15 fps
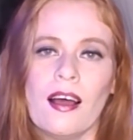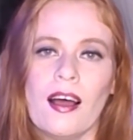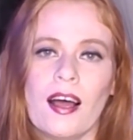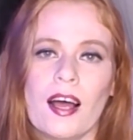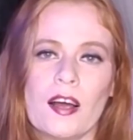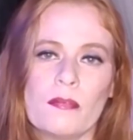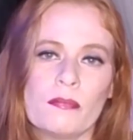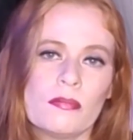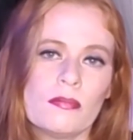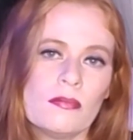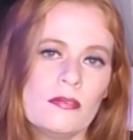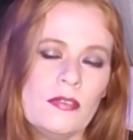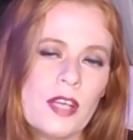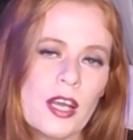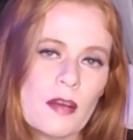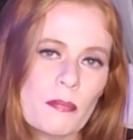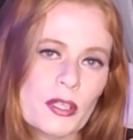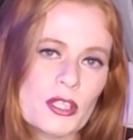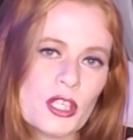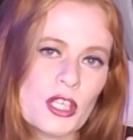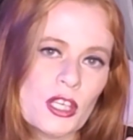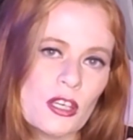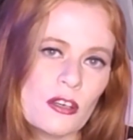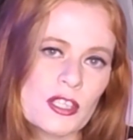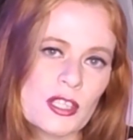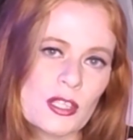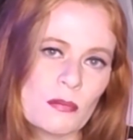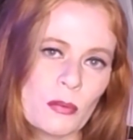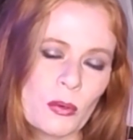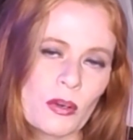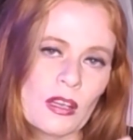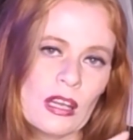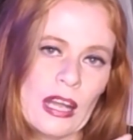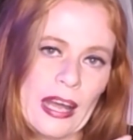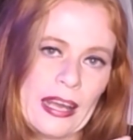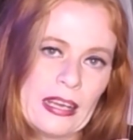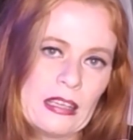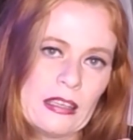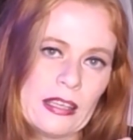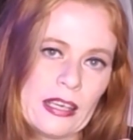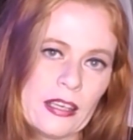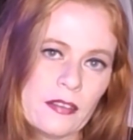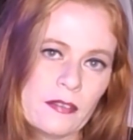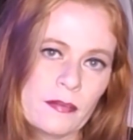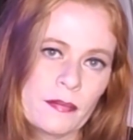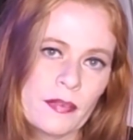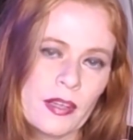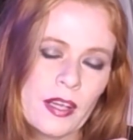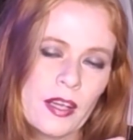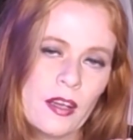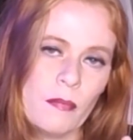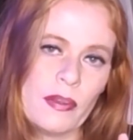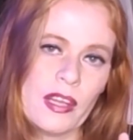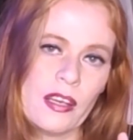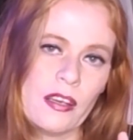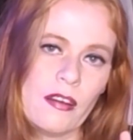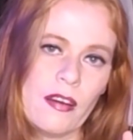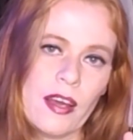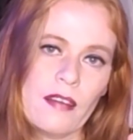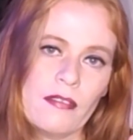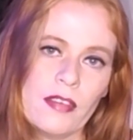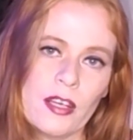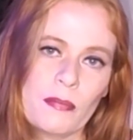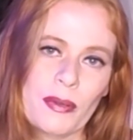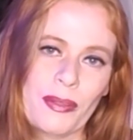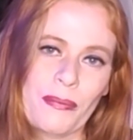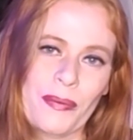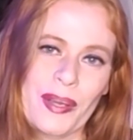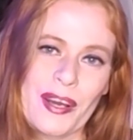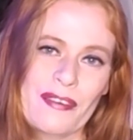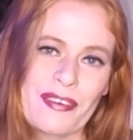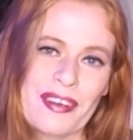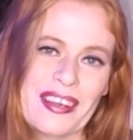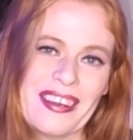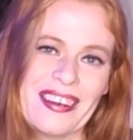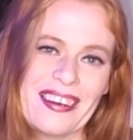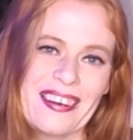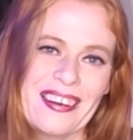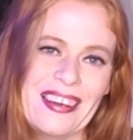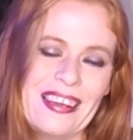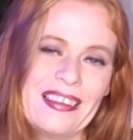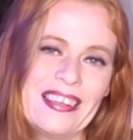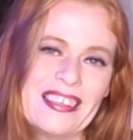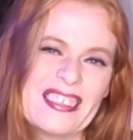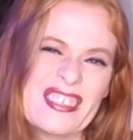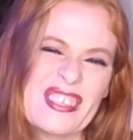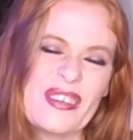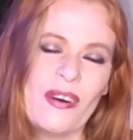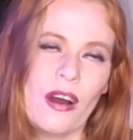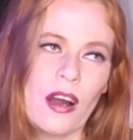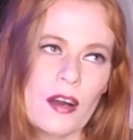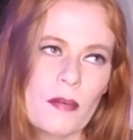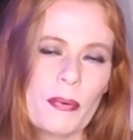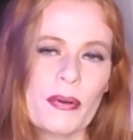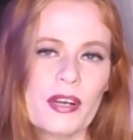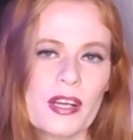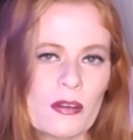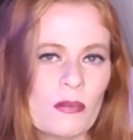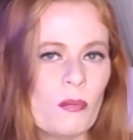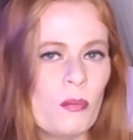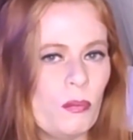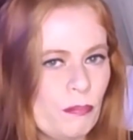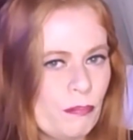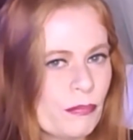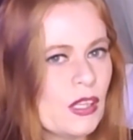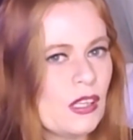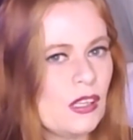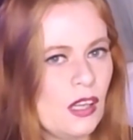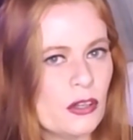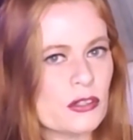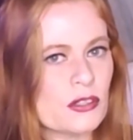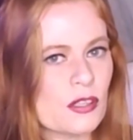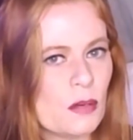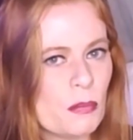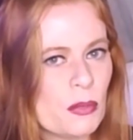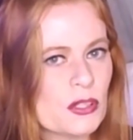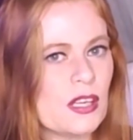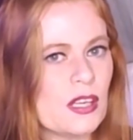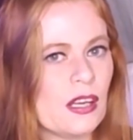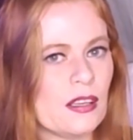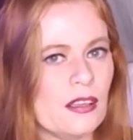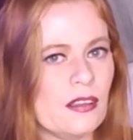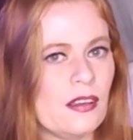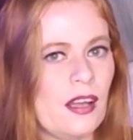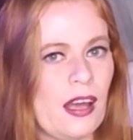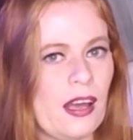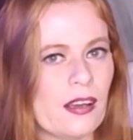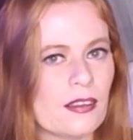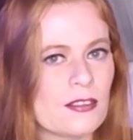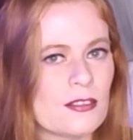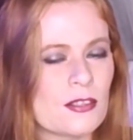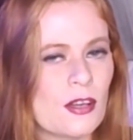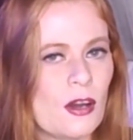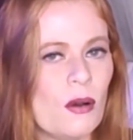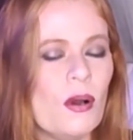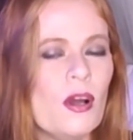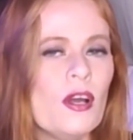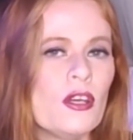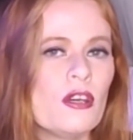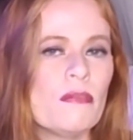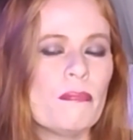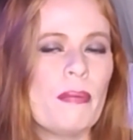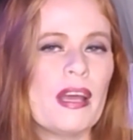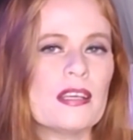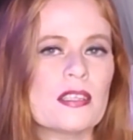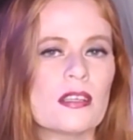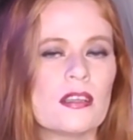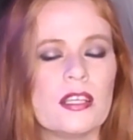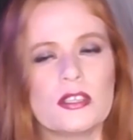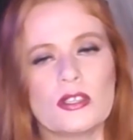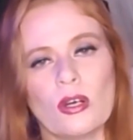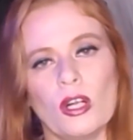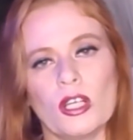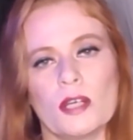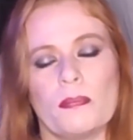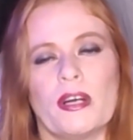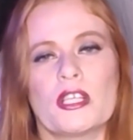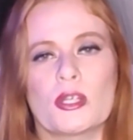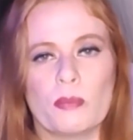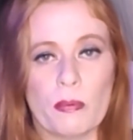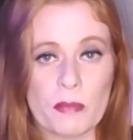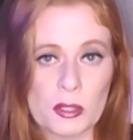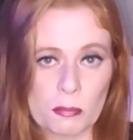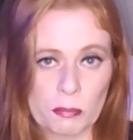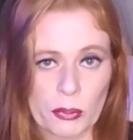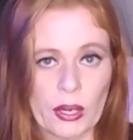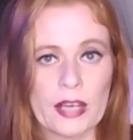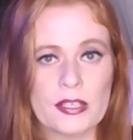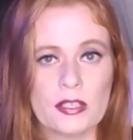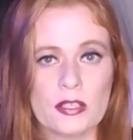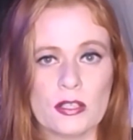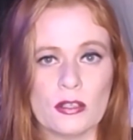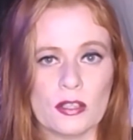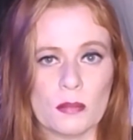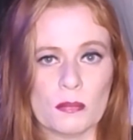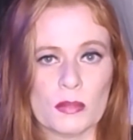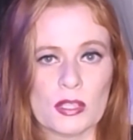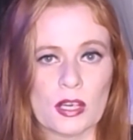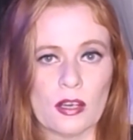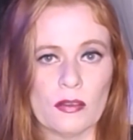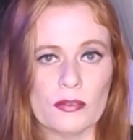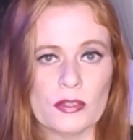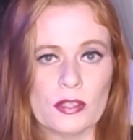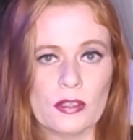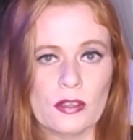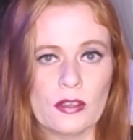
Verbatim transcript: Number two is the more likely. But then you have number three over here. These two are pretty close, almost neck and neck. So you basically told a bunch of women to prostitute themselves.